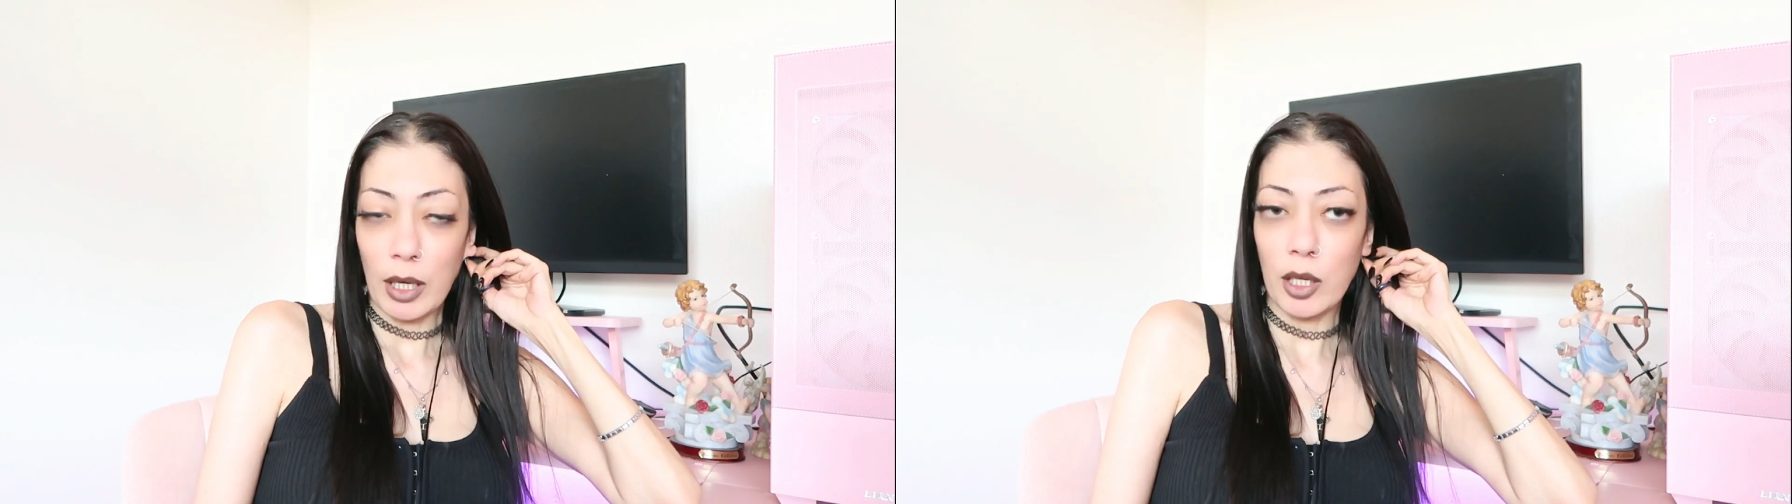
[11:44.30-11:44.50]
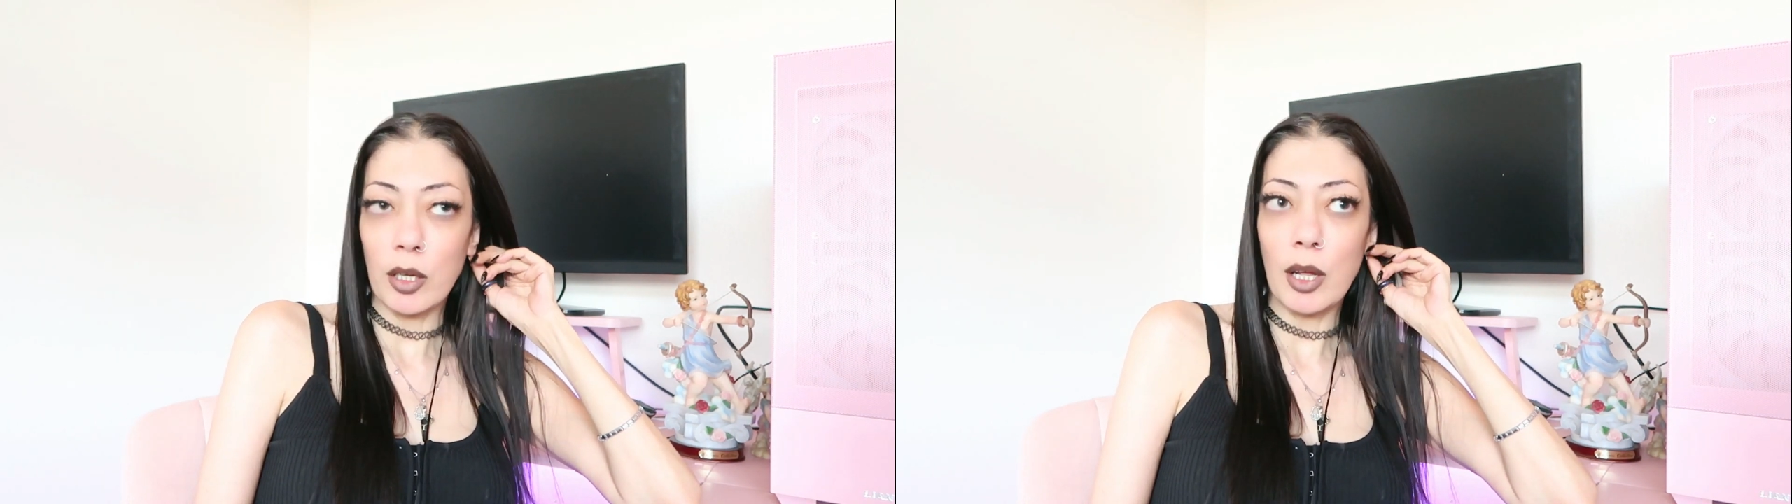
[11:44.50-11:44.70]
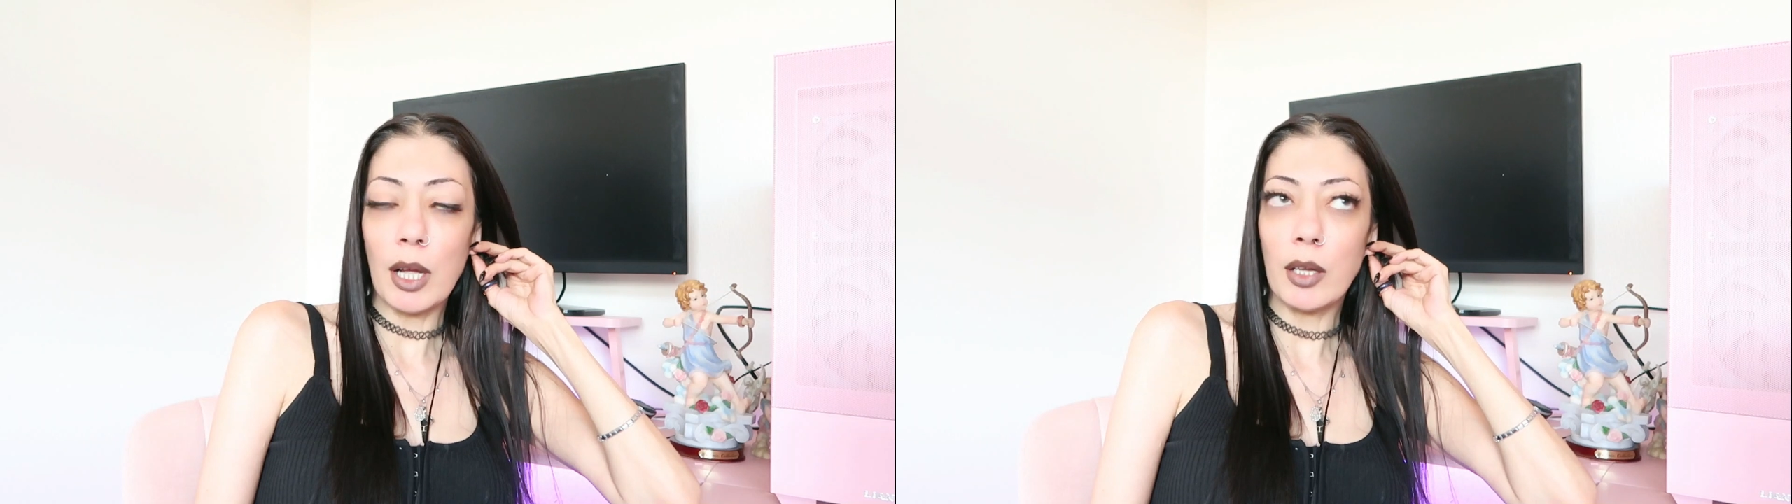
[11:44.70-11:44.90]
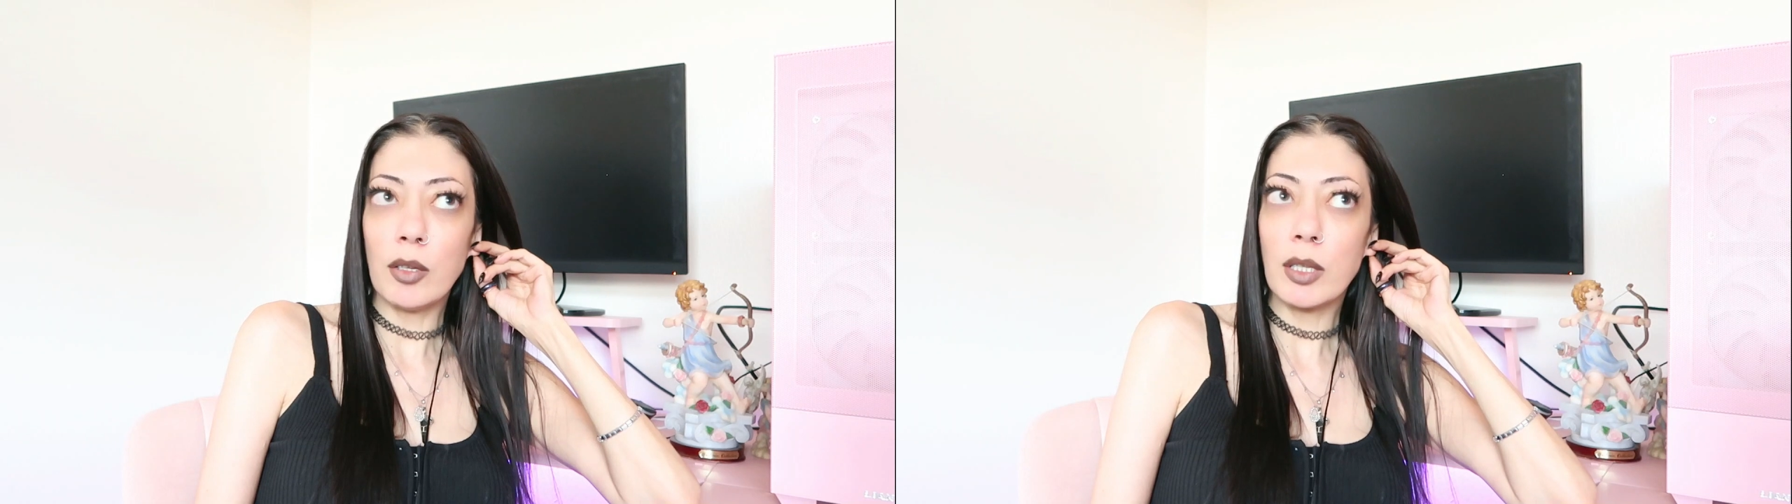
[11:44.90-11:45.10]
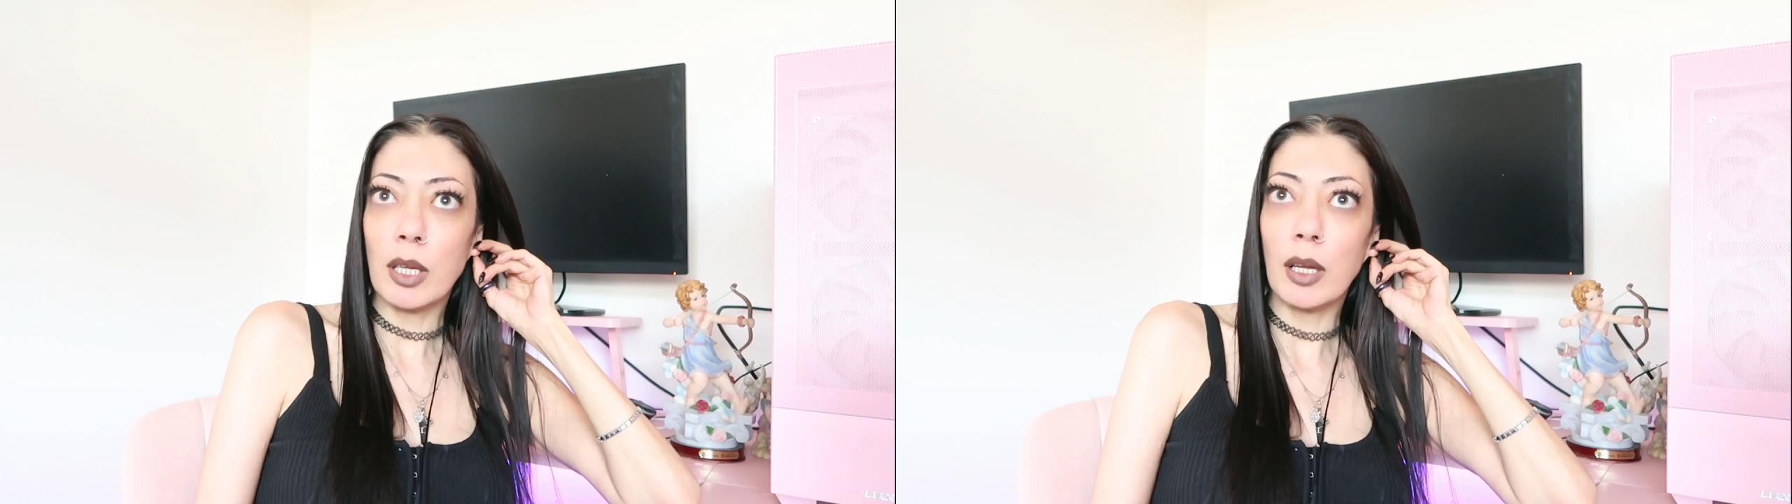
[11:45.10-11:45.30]
Like, you know how
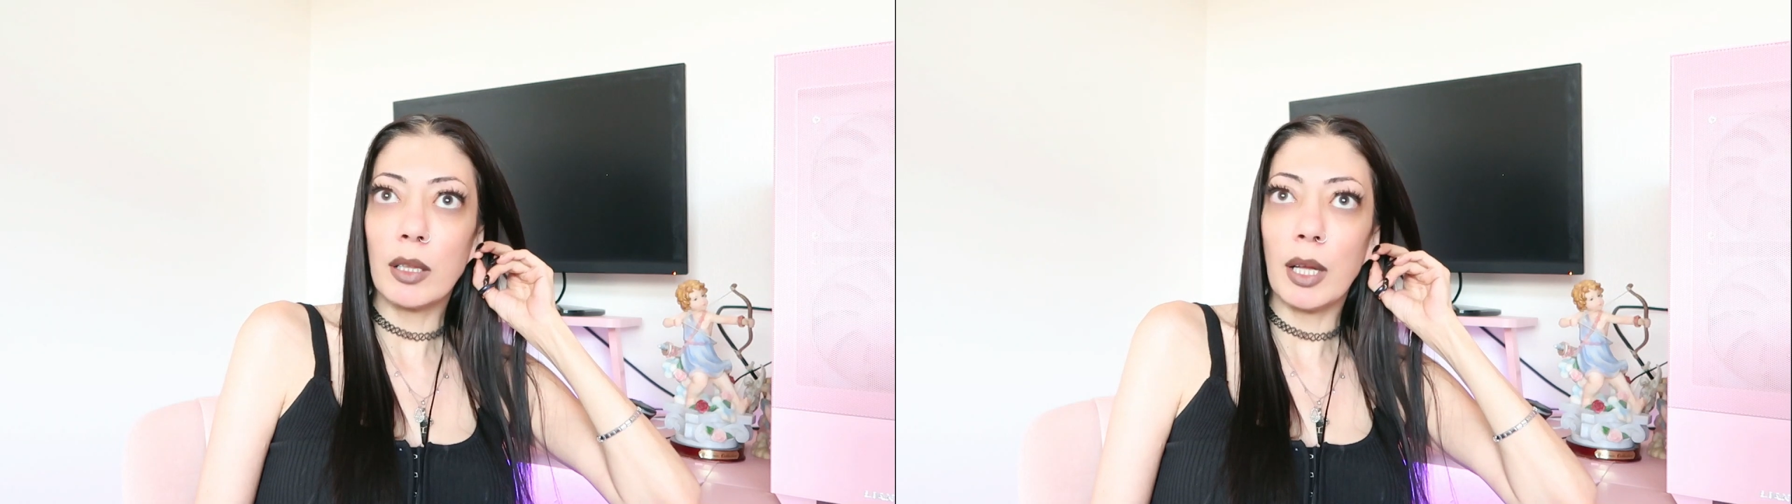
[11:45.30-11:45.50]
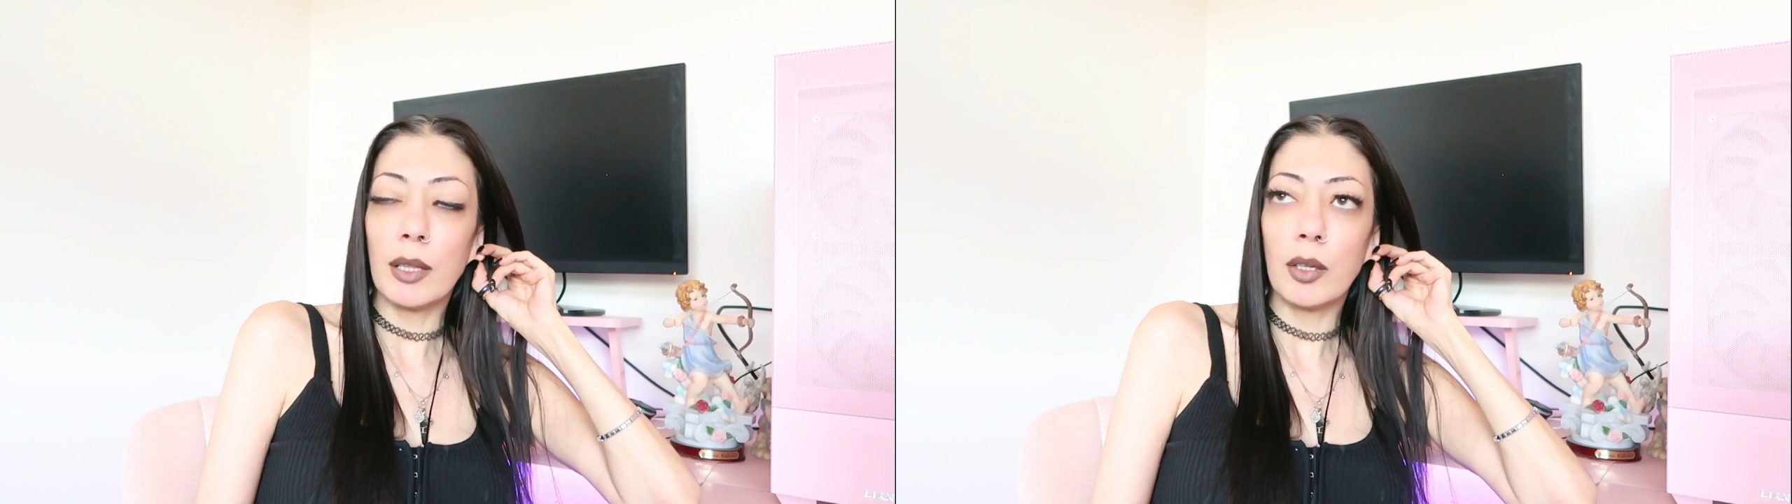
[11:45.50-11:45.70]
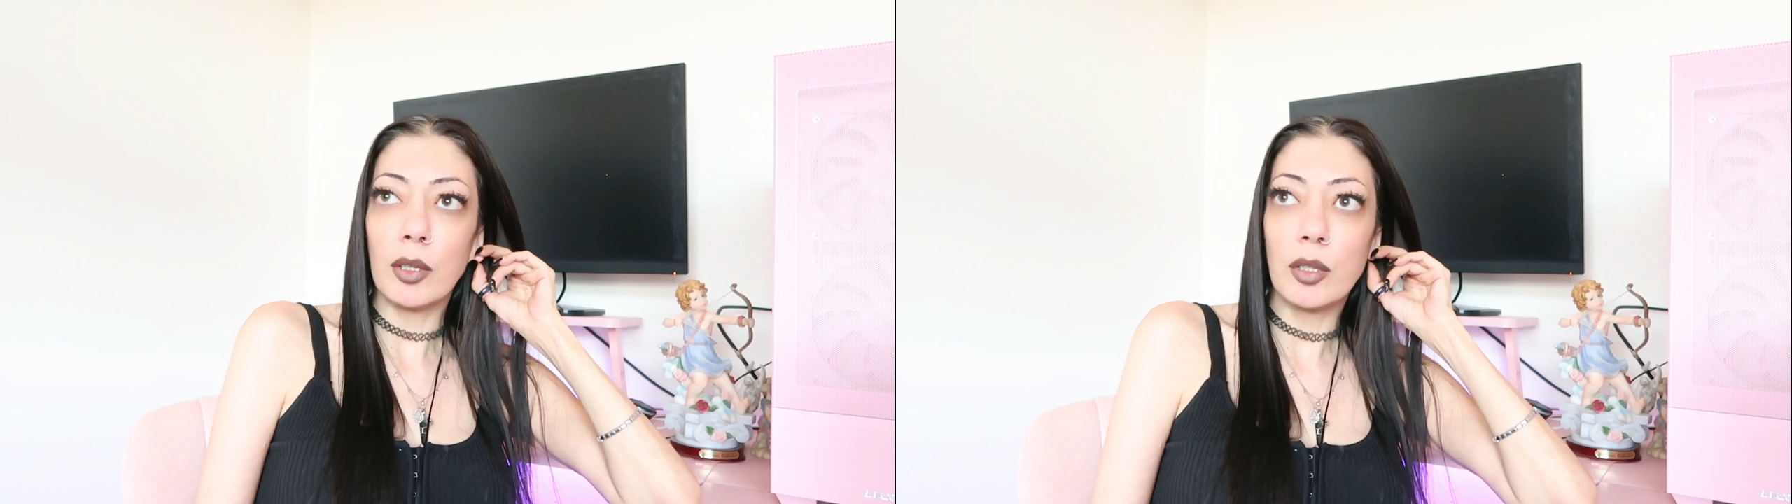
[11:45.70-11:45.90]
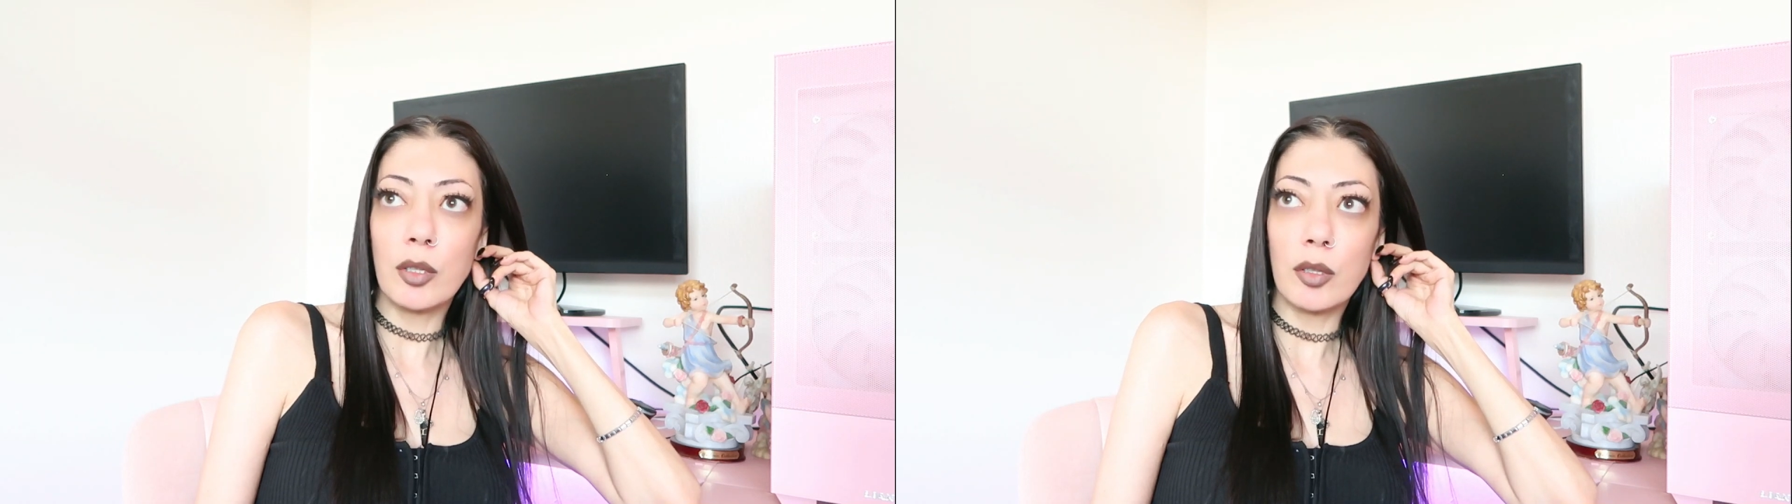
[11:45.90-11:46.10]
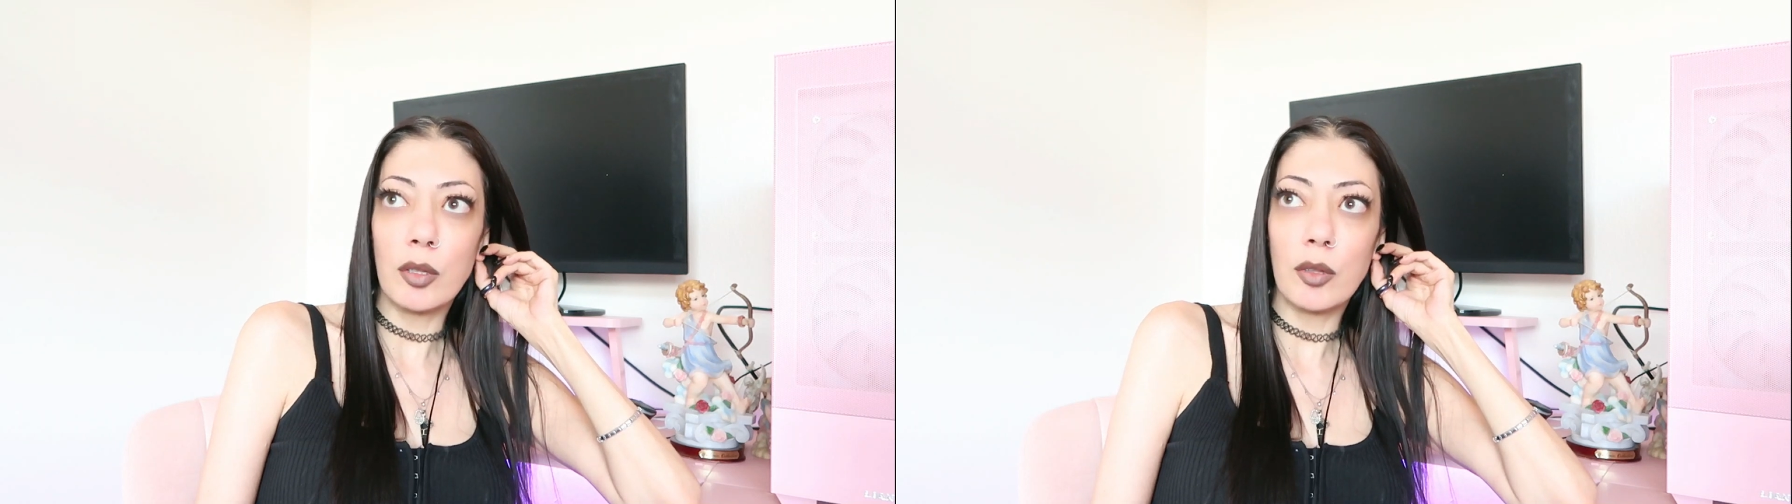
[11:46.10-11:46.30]
you said that there's